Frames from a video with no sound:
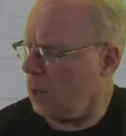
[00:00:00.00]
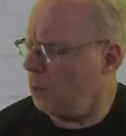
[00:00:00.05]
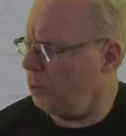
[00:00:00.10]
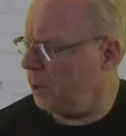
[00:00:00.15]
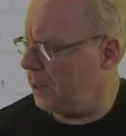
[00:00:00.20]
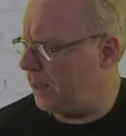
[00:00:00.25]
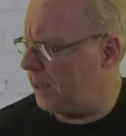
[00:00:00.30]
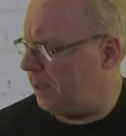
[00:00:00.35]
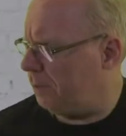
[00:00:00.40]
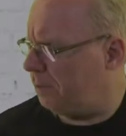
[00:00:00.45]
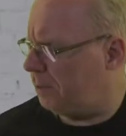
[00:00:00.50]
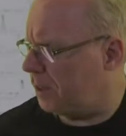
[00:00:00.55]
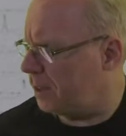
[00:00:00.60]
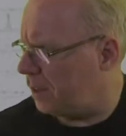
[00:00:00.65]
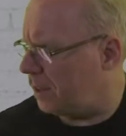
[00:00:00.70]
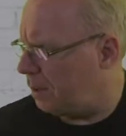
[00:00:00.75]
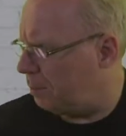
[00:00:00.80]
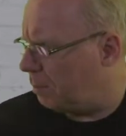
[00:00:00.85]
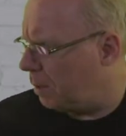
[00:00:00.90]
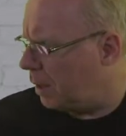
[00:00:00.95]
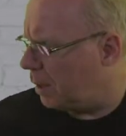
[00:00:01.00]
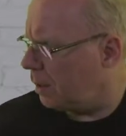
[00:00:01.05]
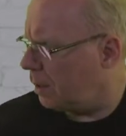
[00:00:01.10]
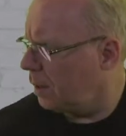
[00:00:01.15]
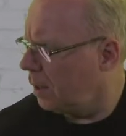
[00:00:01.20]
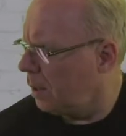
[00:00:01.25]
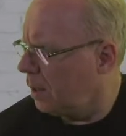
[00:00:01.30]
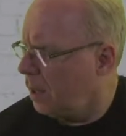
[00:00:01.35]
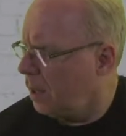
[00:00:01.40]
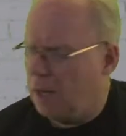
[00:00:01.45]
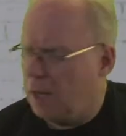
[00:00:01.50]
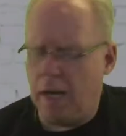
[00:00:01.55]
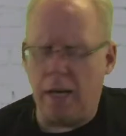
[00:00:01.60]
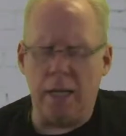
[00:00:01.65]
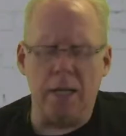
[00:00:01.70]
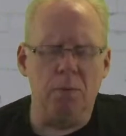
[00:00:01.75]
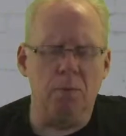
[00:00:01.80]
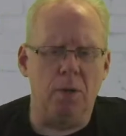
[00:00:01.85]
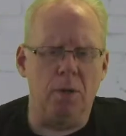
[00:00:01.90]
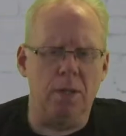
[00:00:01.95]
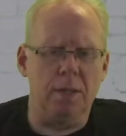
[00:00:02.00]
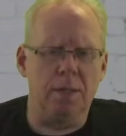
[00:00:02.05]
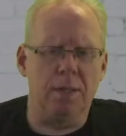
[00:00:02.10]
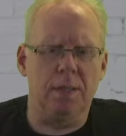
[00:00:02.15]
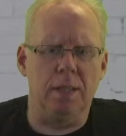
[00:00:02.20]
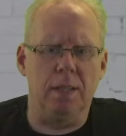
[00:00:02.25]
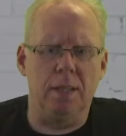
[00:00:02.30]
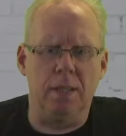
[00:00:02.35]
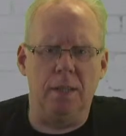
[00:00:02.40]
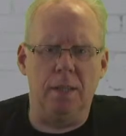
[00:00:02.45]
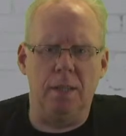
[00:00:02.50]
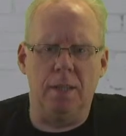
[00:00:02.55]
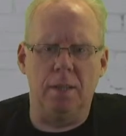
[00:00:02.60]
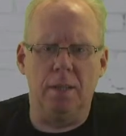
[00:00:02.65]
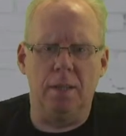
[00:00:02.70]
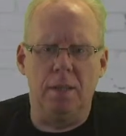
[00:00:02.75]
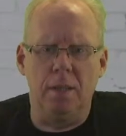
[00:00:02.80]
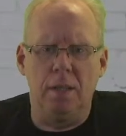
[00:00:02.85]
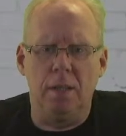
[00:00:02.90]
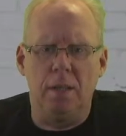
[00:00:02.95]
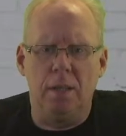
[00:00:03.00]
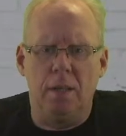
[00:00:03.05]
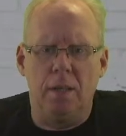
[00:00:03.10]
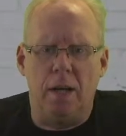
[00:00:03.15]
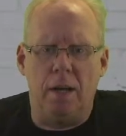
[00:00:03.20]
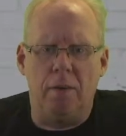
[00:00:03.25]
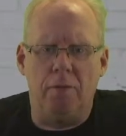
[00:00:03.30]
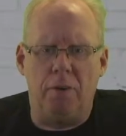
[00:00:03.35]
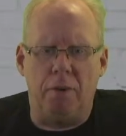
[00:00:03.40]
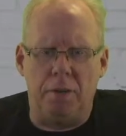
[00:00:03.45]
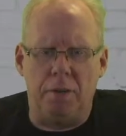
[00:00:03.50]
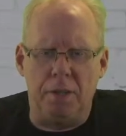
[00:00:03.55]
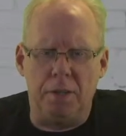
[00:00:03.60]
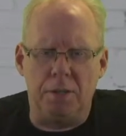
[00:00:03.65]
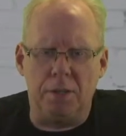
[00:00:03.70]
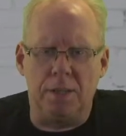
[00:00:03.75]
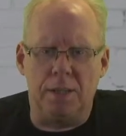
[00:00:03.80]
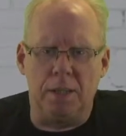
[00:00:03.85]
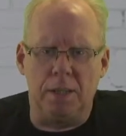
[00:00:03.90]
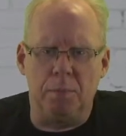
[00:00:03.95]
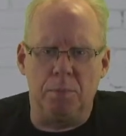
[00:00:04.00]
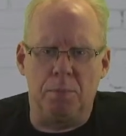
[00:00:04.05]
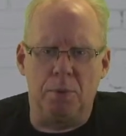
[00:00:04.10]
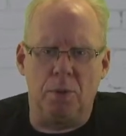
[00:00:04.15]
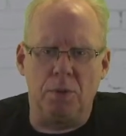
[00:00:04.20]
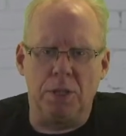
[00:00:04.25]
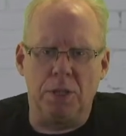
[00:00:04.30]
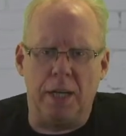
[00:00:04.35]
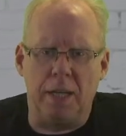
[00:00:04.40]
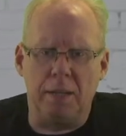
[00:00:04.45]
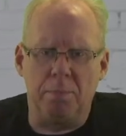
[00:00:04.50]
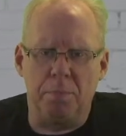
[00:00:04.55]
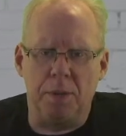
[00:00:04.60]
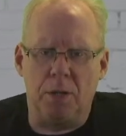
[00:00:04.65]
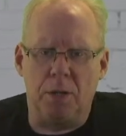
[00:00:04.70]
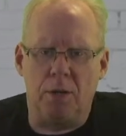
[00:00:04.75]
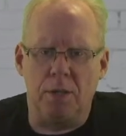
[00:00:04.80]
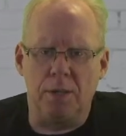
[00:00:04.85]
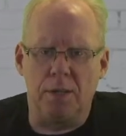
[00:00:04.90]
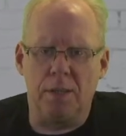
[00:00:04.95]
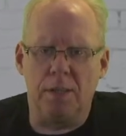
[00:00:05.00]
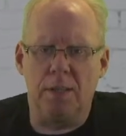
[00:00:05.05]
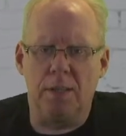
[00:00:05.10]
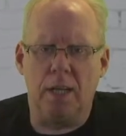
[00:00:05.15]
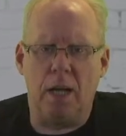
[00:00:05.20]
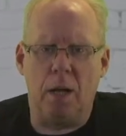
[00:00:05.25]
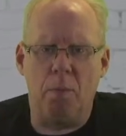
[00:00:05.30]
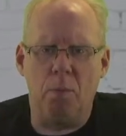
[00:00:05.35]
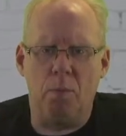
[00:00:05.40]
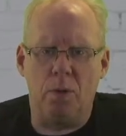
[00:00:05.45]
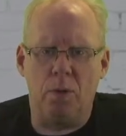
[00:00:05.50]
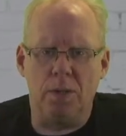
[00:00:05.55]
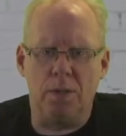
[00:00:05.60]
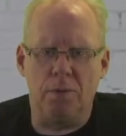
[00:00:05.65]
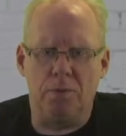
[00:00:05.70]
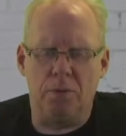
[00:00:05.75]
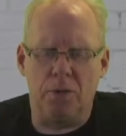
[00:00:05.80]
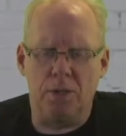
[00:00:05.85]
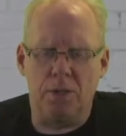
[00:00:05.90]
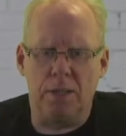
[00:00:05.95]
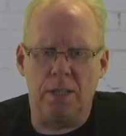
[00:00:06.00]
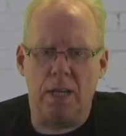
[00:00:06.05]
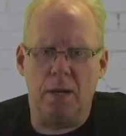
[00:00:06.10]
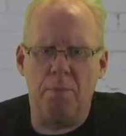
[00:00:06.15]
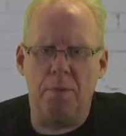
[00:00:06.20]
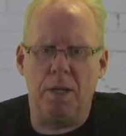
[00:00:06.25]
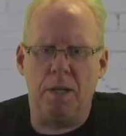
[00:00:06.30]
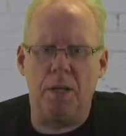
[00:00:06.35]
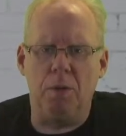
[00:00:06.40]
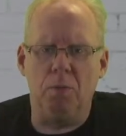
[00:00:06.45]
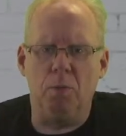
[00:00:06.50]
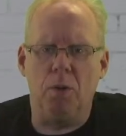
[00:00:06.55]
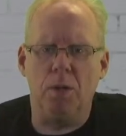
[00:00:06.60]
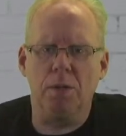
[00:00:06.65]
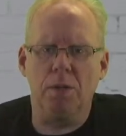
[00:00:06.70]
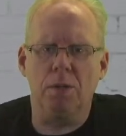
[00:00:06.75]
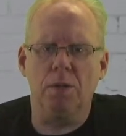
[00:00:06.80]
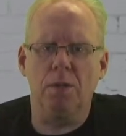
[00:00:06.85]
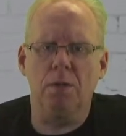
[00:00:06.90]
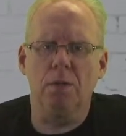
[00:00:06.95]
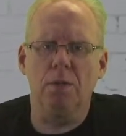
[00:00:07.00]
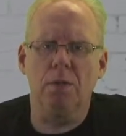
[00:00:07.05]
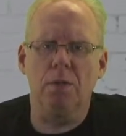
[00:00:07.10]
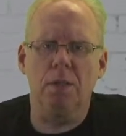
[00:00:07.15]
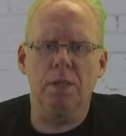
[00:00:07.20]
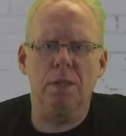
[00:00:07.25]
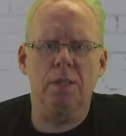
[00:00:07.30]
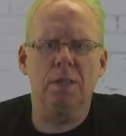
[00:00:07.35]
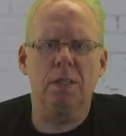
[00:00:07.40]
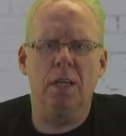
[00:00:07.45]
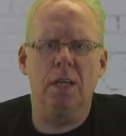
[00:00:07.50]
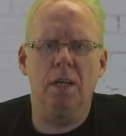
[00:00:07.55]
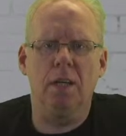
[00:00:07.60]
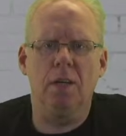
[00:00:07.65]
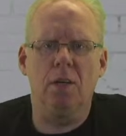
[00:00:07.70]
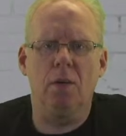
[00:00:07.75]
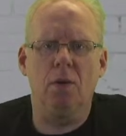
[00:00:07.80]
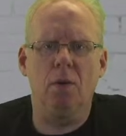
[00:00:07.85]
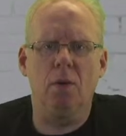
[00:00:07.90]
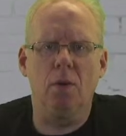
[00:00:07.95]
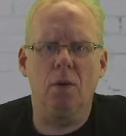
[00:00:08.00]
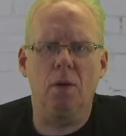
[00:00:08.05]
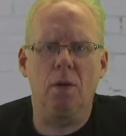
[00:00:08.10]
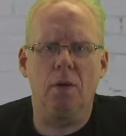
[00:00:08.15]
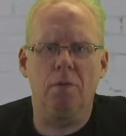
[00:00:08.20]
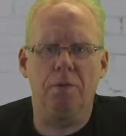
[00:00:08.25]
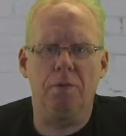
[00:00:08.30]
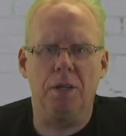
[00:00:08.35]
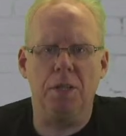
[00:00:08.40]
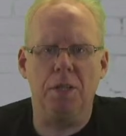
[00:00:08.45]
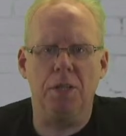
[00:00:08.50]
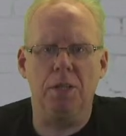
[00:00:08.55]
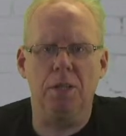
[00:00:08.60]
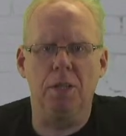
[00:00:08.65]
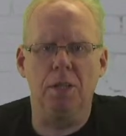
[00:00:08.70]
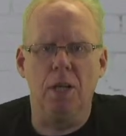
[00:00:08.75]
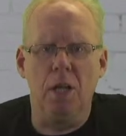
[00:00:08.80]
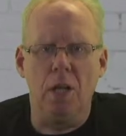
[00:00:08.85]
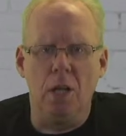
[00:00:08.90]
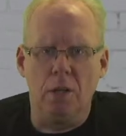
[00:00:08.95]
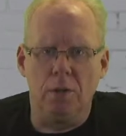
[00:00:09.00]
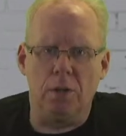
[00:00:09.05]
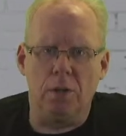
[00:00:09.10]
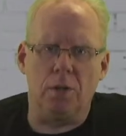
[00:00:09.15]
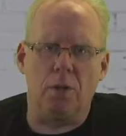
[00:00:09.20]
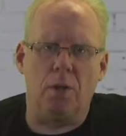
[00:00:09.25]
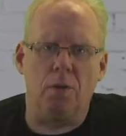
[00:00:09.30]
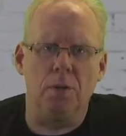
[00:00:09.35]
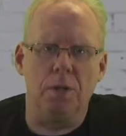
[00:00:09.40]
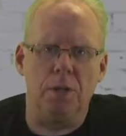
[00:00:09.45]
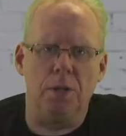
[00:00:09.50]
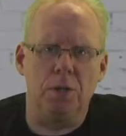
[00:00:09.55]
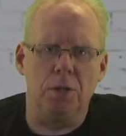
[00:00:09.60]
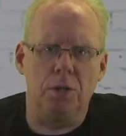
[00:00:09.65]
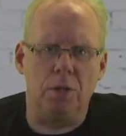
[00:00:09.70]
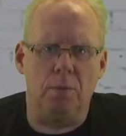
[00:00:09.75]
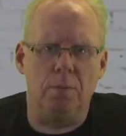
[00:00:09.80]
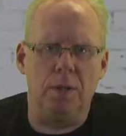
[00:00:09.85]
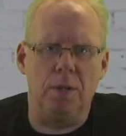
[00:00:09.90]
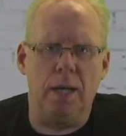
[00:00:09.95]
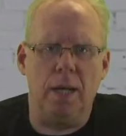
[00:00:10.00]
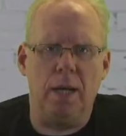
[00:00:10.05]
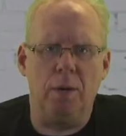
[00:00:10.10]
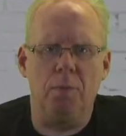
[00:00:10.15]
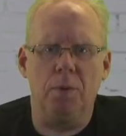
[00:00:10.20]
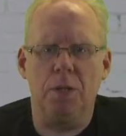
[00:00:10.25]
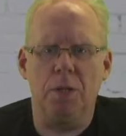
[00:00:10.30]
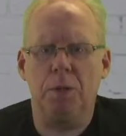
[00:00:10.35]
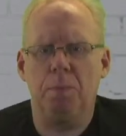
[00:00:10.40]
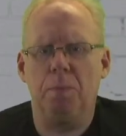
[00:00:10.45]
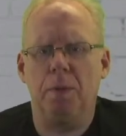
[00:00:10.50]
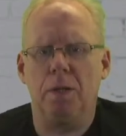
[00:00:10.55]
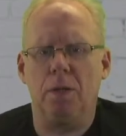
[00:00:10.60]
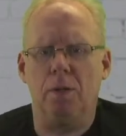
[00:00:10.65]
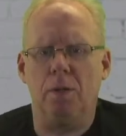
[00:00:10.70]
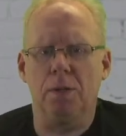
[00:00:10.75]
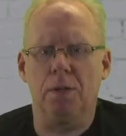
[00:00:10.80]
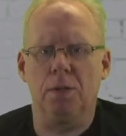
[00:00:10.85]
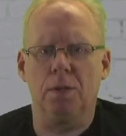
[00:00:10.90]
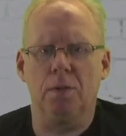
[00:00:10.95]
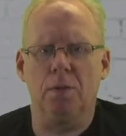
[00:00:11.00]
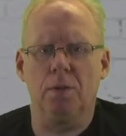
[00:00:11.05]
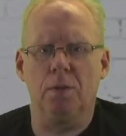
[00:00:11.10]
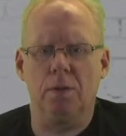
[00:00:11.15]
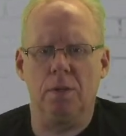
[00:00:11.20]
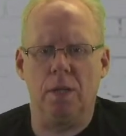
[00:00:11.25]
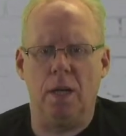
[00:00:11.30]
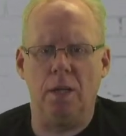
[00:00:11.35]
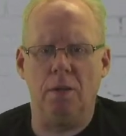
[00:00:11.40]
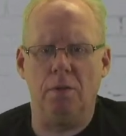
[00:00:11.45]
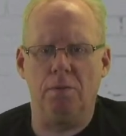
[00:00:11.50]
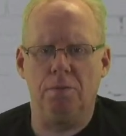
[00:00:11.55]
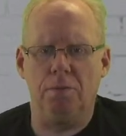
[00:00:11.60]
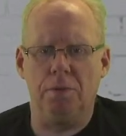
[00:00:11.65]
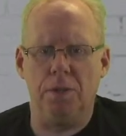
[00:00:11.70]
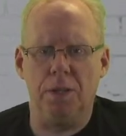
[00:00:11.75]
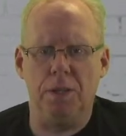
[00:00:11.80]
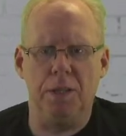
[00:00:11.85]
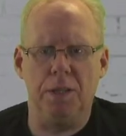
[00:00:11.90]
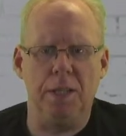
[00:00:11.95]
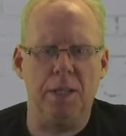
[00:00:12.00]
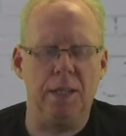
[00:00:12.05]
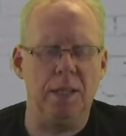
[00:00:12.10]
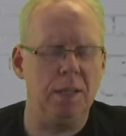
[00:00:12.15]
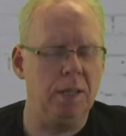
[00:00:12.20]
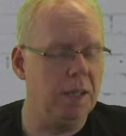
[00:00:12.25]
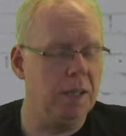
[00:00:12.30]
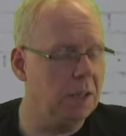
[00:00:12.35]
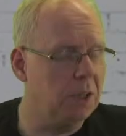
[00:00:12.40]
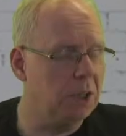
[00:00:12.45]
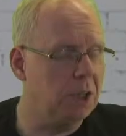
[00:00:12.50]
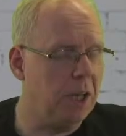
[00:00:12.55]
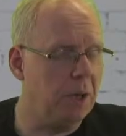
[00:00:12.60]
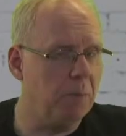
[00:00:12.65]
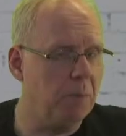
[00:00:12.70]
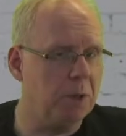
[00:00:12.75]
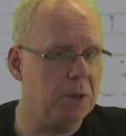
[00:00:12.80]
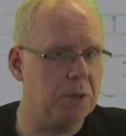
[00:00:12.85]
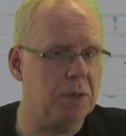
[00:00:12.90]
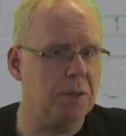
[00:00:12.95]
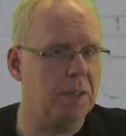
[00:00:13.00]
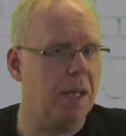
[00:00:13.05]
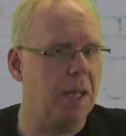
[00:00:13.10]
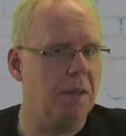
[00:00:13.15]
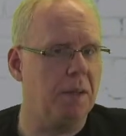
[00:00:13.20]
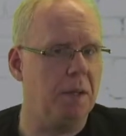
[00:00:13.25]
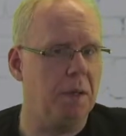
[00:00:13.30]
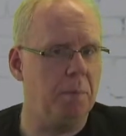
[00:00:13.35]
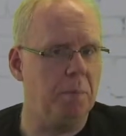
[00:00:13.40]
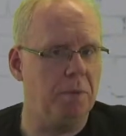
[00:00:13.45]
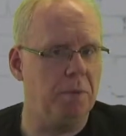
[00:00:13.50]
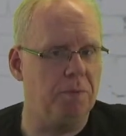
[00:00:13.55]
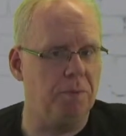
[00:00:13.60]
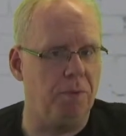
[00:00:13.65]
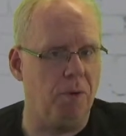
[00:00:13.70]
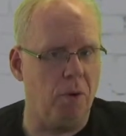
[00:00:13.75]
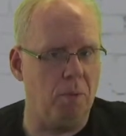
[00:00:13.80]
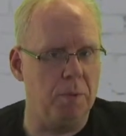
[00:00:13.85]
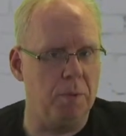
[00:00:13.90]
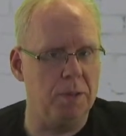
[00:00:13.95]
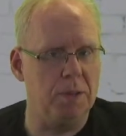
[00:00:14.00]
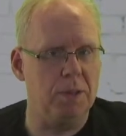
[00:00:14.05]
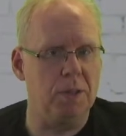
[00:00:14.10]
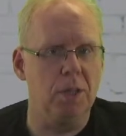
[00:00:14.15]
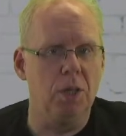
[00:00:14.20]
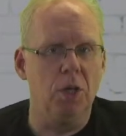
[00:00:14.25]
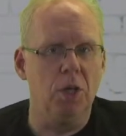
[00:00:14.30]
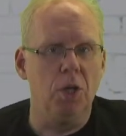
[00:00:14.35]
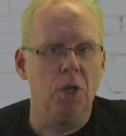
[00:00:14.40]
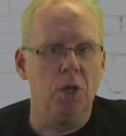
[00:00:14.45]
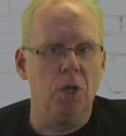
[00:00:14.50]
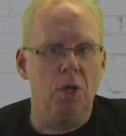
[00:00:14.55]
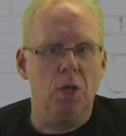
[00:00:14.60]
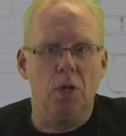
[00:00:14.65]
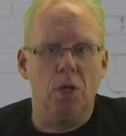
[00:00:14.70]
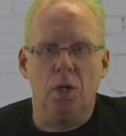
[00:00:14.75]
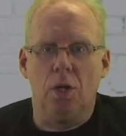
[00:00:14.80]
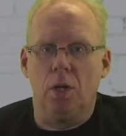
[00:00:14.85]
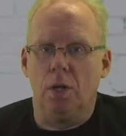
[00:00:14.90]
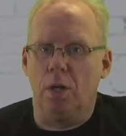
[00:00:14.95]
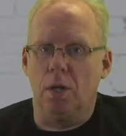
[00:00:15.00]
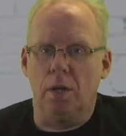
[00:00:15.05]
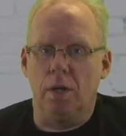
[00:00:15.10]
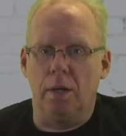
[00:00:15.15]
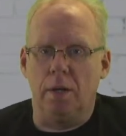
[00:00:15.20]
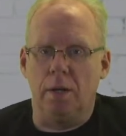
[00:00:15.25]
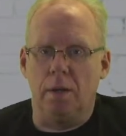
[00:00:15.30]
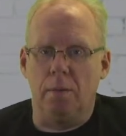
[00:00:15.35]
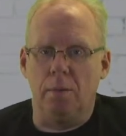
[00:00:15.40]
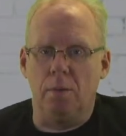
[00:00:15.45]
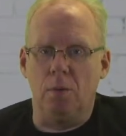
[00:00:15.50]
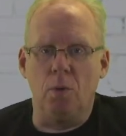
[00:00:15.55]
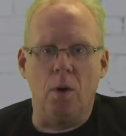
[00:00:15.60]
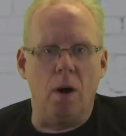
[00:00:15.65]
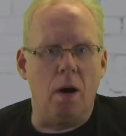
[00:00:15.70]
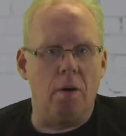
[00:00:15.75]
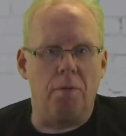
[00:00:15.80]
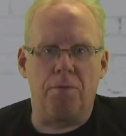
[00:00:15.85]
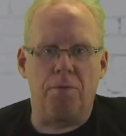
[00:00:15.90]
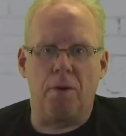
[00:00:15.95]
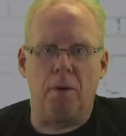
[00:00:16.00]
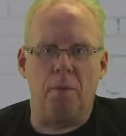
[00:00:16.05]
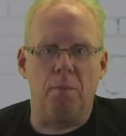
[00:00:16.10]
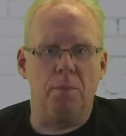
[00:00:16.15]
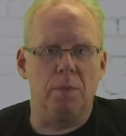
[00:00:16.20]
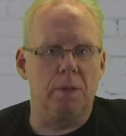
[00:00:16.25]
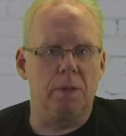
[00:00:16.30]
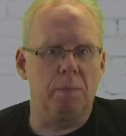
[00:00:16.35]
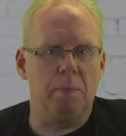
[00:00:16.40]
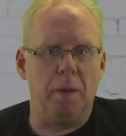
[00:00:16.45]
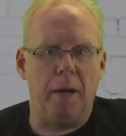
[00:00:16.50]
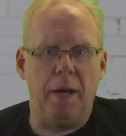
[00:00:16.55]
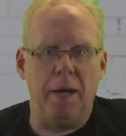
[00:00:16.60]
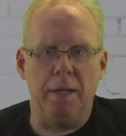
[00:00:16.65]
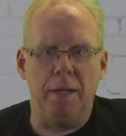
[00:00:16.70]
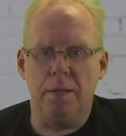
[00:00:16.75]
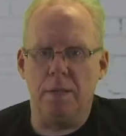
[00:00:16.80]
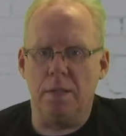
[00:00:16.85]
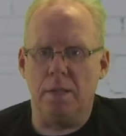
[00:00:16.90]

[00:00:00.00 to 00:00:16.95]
received this email, and it was a very interesting project, because this time was the first time that he wanted to do this whole convention not only in German language but also kind of in English language, so that the performers who are from Spain,